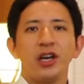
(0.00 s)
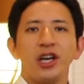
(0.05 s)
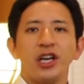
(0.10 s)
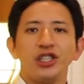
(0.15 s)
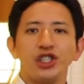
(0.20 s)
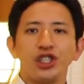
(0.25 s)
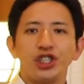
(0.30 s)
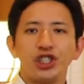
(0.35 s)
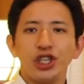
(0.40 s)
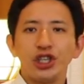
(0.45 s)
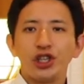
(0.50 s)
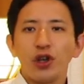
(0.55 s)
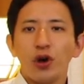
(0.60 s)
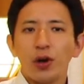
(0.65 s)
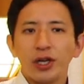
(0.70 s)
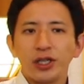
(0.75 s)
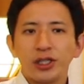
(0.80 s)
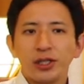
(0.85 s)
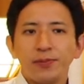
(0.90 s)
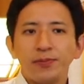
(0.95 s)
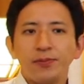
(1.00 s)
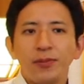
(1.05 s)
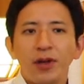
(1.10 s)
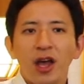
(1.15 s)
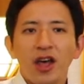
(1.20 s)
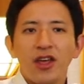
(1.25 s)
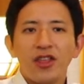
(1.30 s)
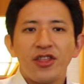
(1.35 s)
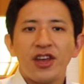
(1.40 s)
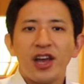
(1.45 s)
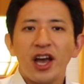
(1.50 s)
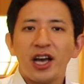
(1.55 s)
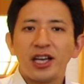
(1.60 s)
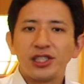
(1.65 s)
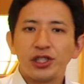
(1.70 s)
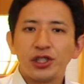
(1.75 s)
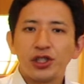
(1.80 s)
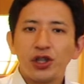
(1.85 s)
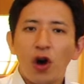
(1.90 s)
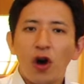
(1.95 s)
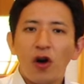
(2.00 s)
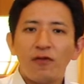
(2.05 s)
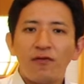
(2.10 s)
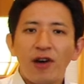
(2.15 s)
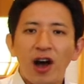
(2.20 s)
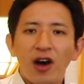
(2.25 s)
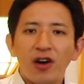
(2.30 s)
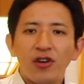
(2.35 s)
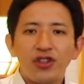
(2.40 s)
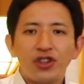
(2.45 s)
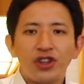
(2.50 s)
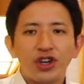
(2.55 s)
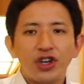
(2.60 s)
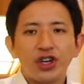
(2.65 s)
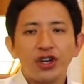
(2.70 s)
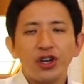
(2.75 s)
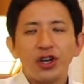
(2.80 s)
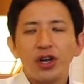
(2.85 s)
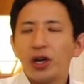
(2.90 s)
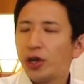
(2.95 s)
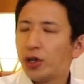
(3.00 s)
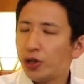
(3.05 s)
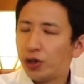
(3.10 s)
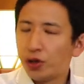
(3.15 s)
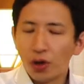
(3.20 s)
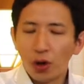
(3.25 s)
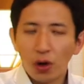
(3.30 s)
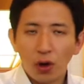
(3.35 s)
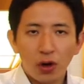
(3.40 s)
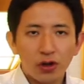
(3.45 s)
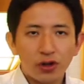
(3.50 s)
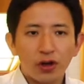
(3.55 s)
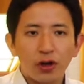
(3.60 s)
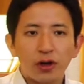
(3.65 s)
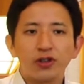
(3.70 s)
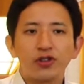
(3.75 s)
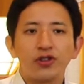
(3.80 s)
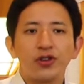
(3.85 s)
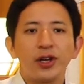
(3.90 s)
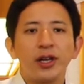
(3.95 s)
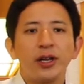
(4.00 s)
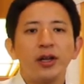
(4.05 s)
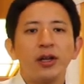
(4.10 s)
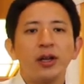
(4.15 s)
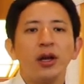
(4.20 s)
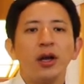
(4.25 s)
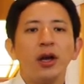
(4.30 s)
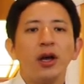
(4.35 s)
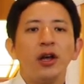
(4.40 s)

In Shintoism, there is no founder, no doctrine,